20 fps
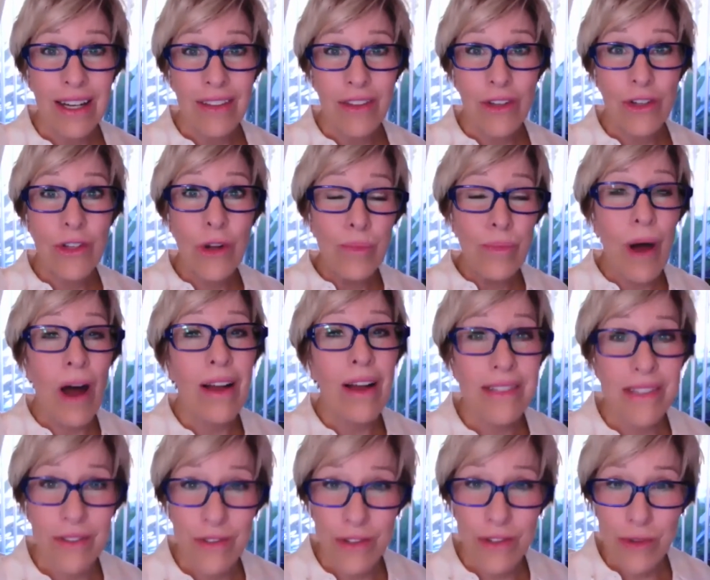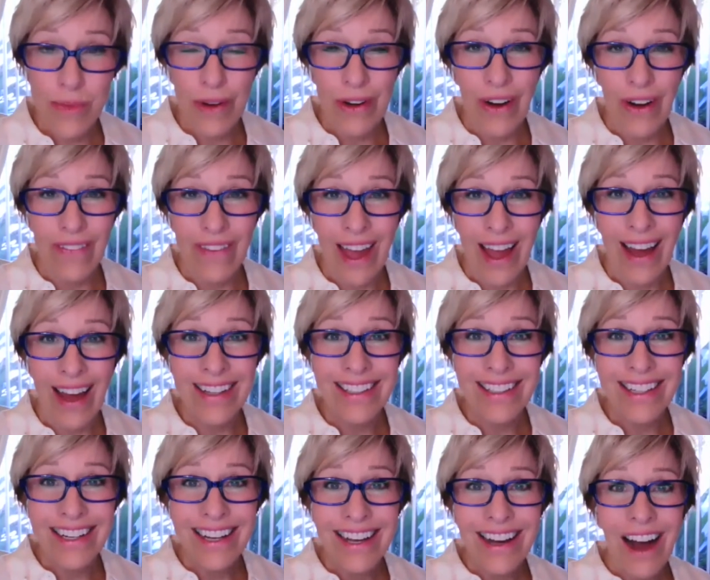There's no positive spin on that.
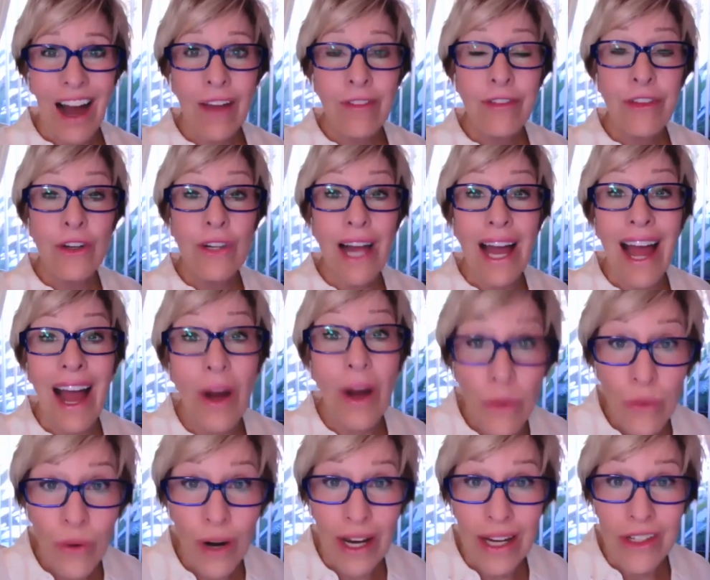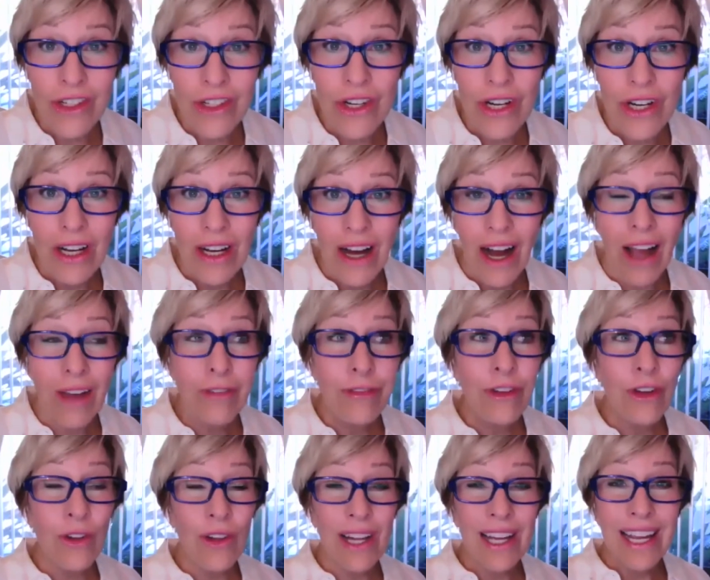I feel outrage. I
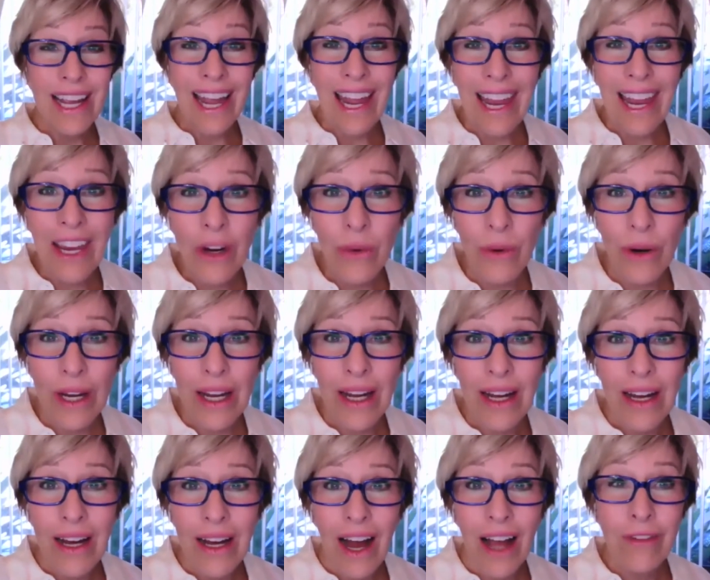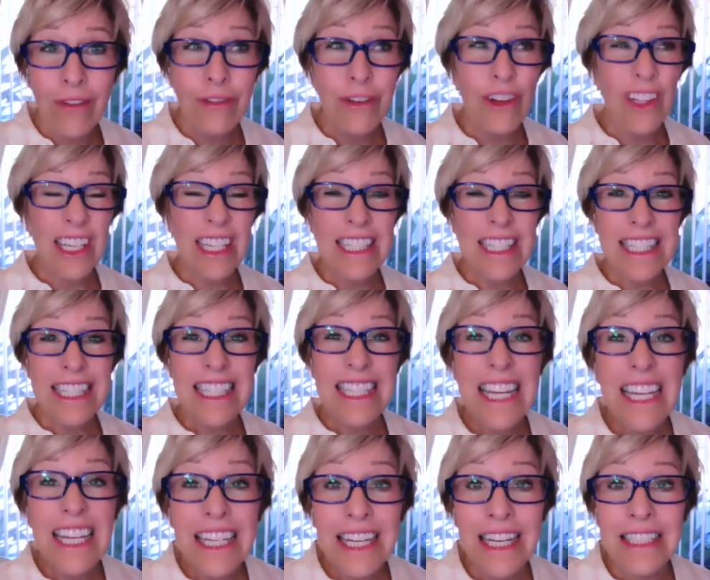feel angry. I feel
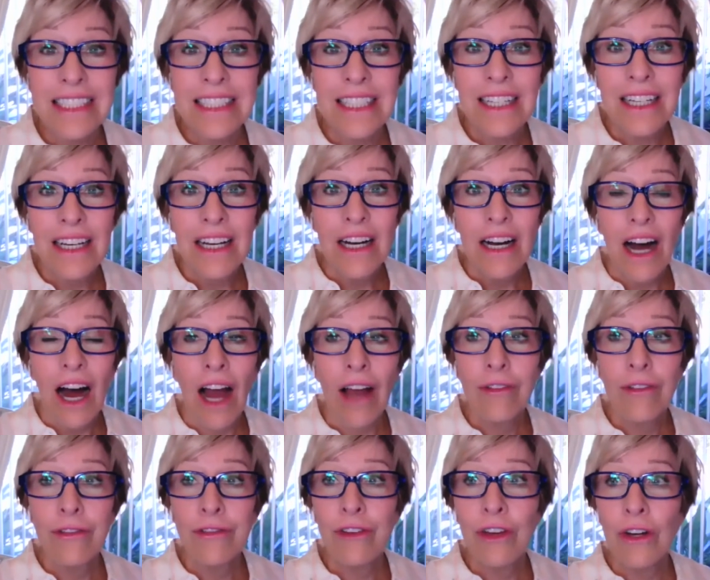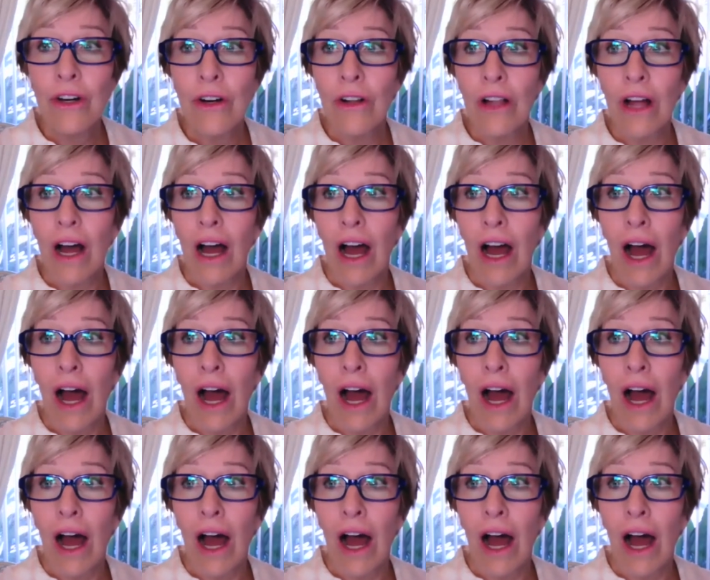indignant. I feel